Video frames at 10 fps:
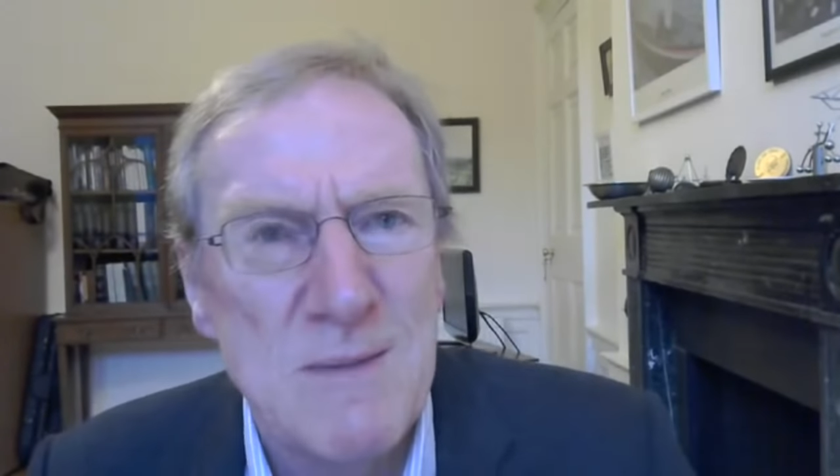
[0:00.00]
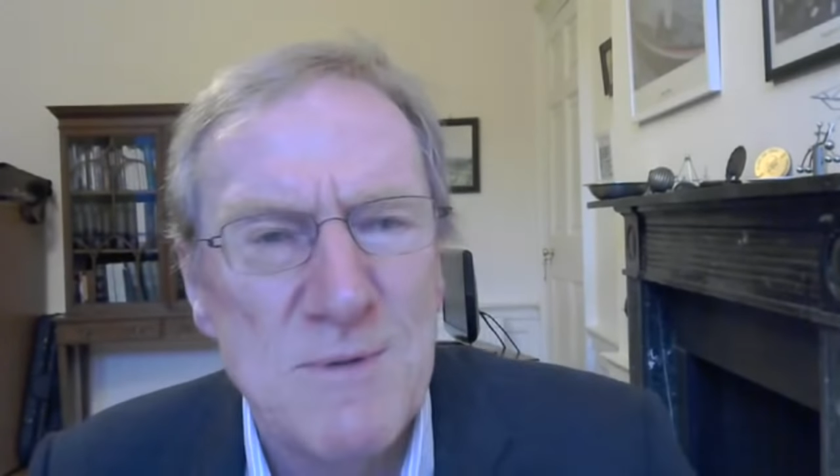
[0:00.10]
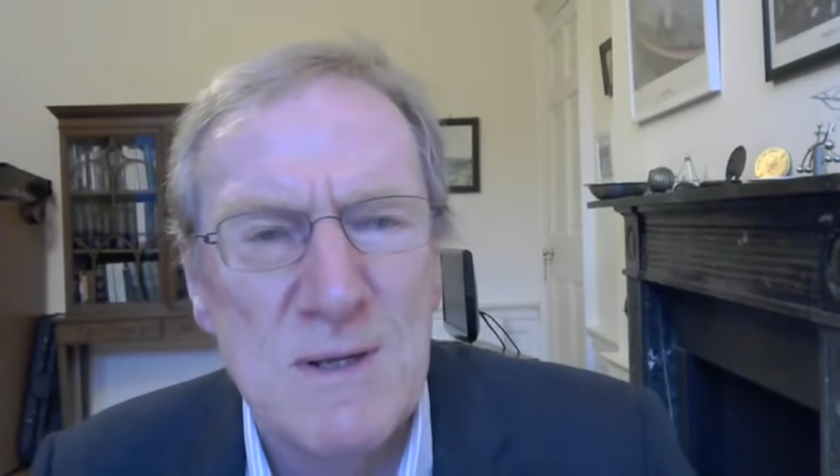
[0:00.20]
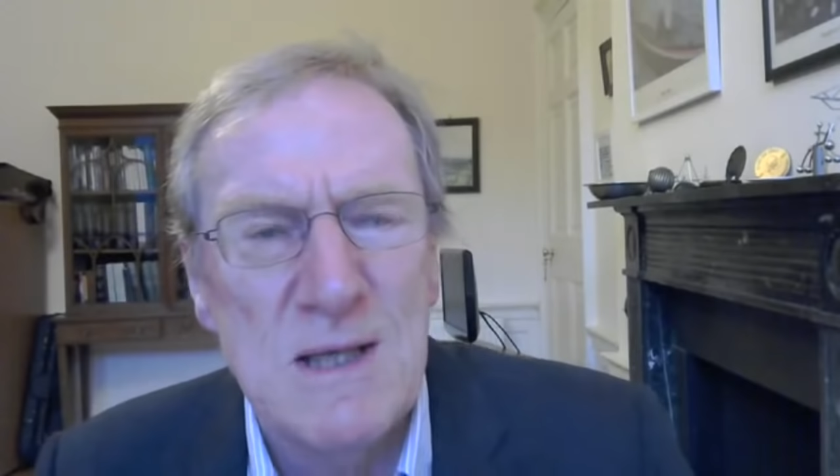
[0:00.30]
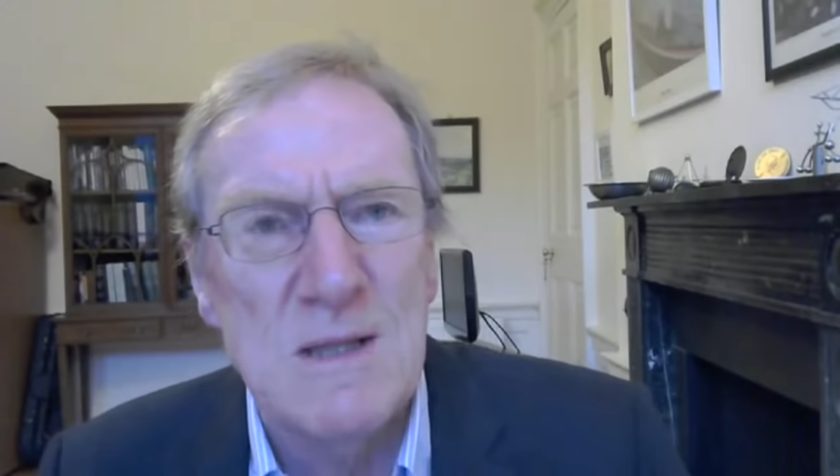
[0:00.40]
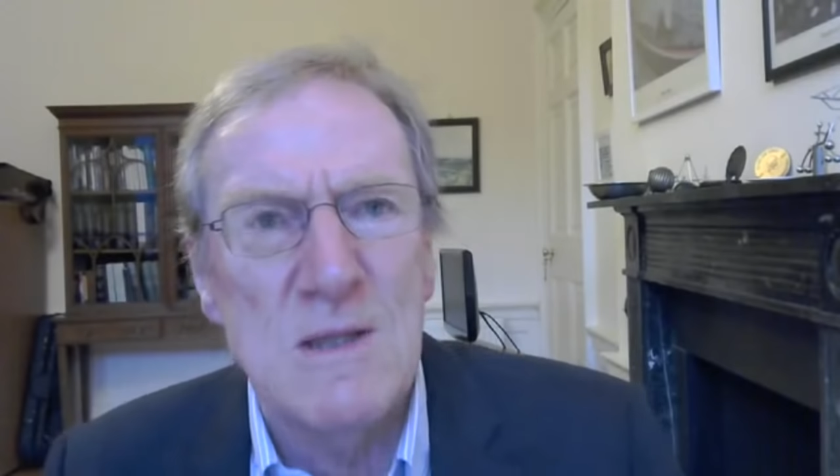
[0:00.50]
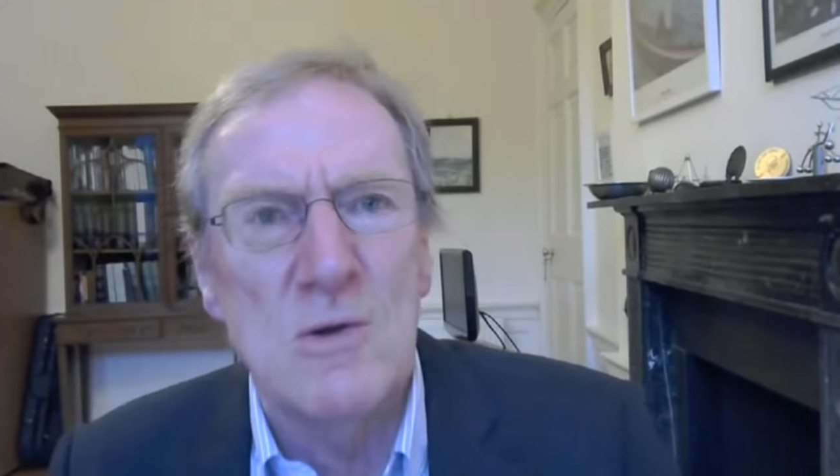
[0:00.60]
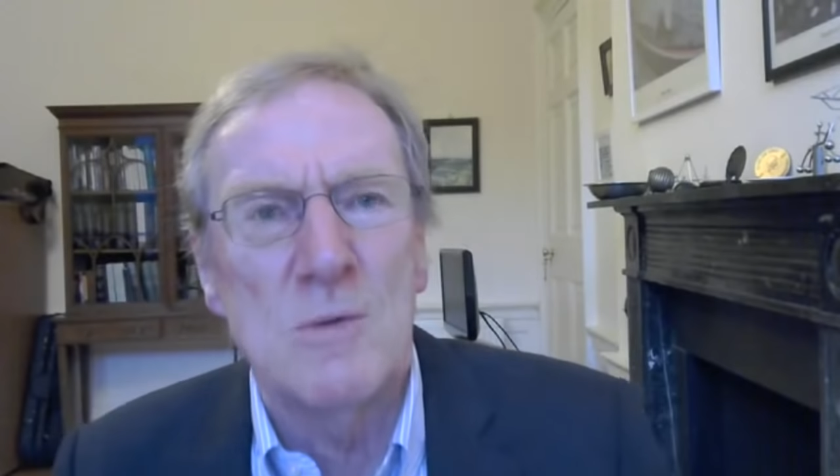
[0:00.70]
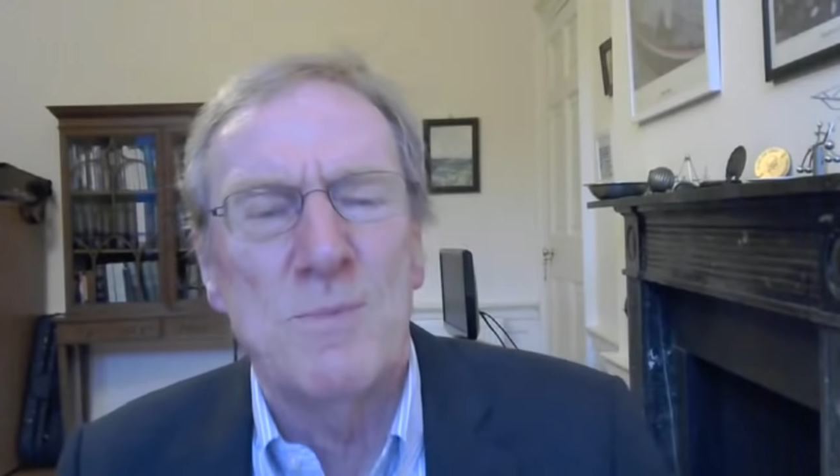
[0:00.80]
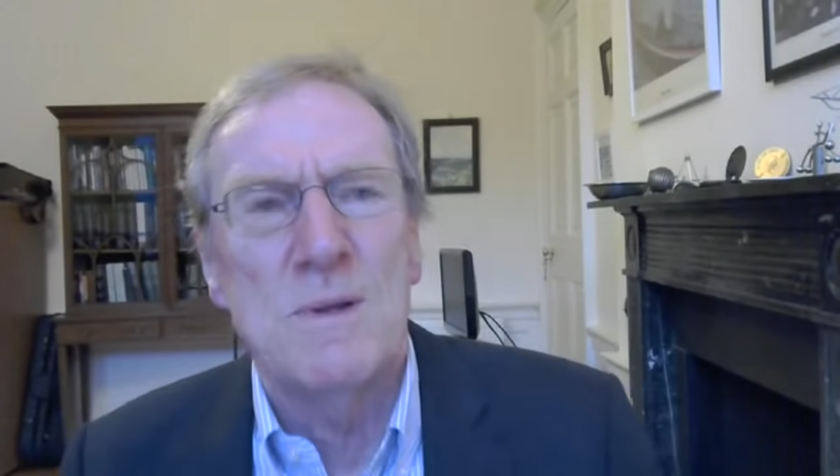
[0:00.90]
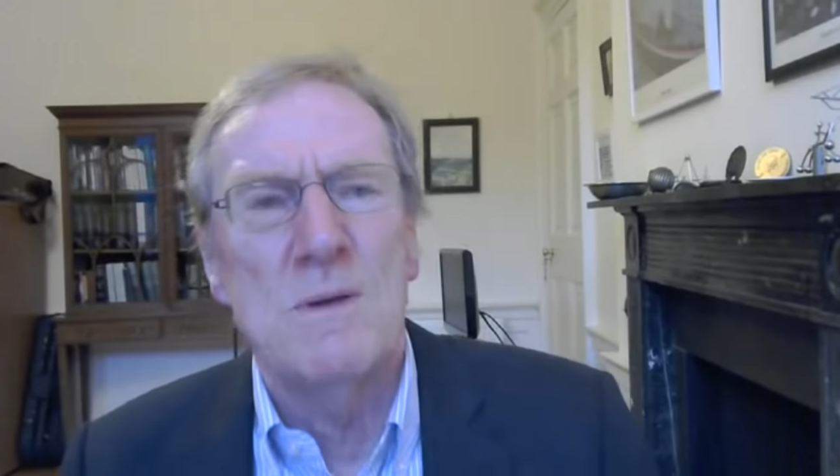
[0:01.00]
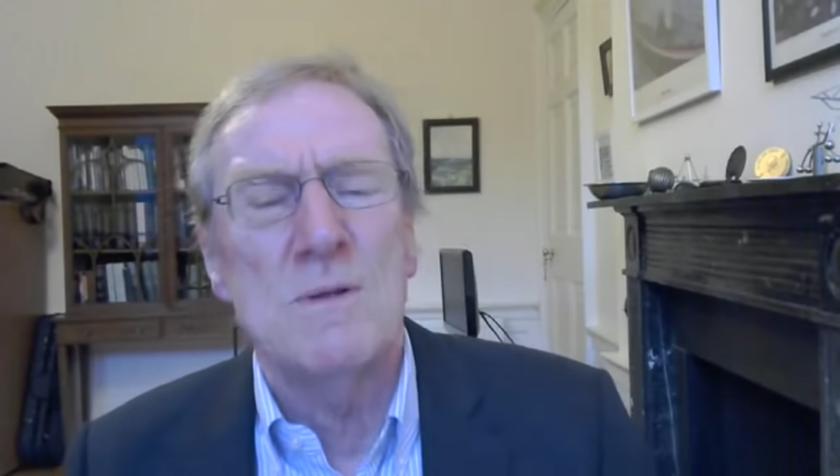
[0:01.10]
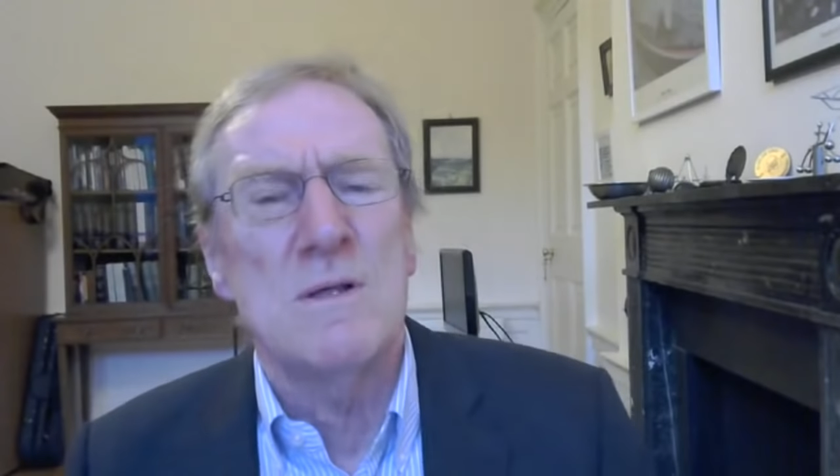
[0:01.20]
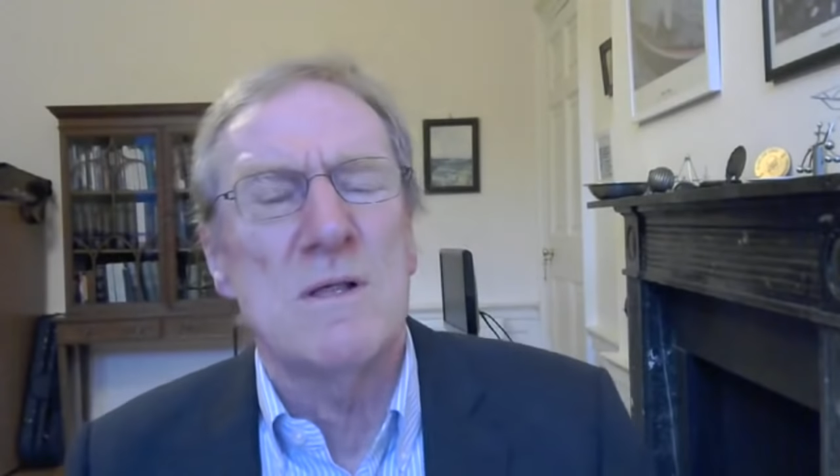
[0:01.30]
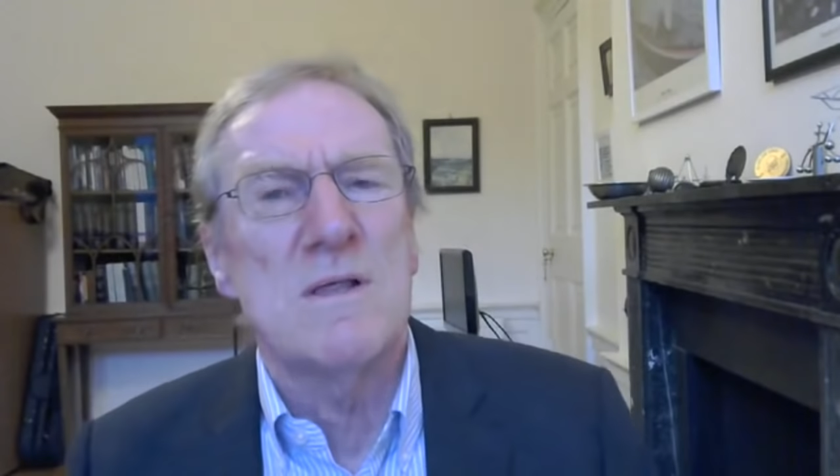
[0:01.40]
subsidies to your
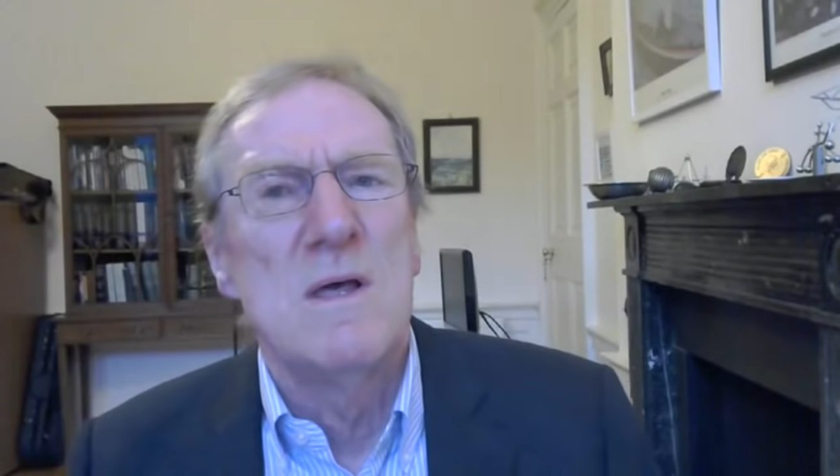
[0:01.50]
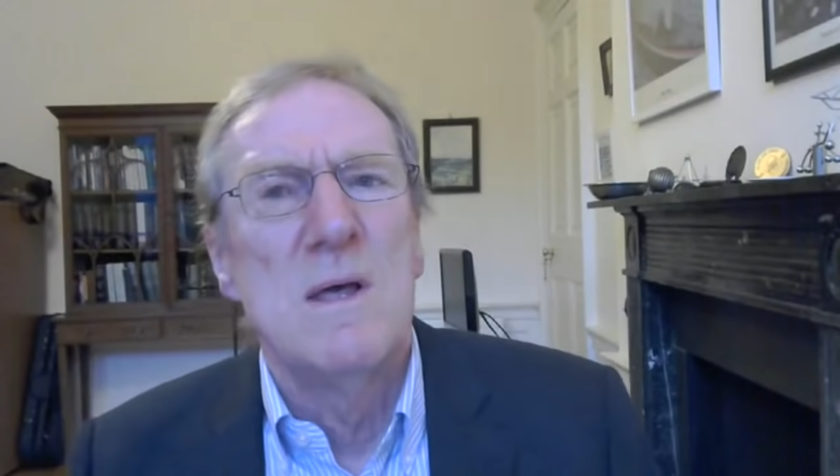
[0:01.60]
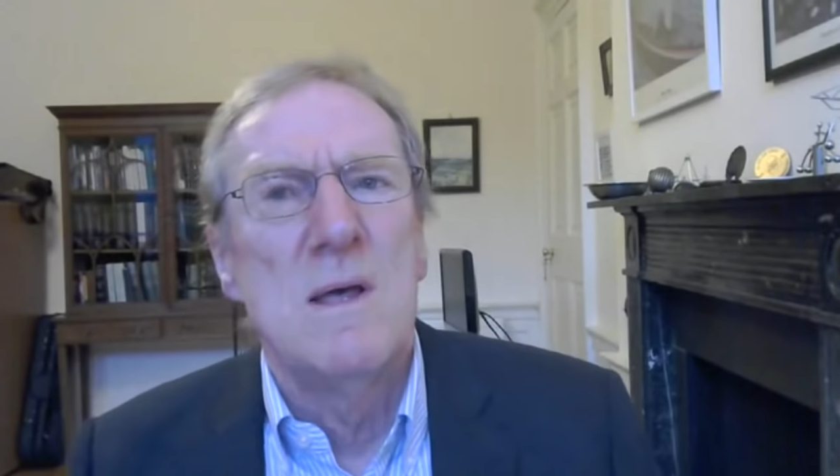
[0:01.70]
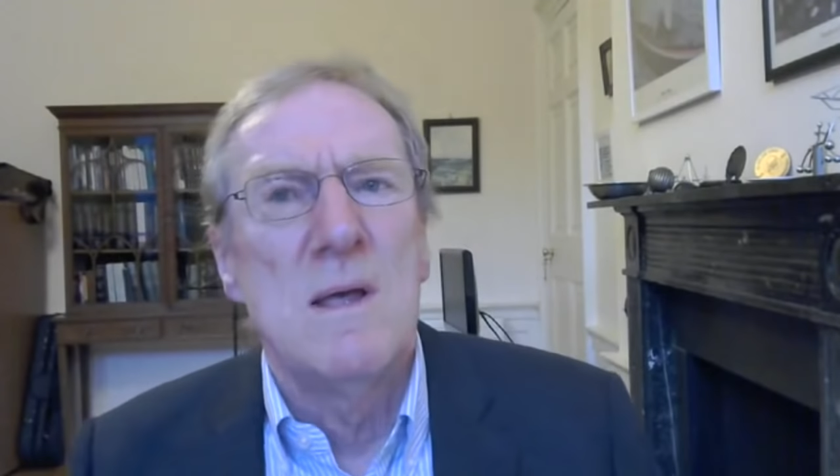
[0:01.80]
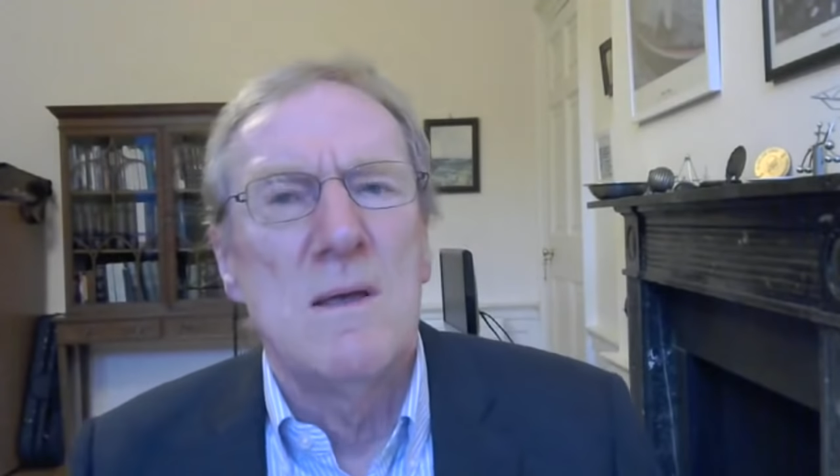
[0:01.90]
producers.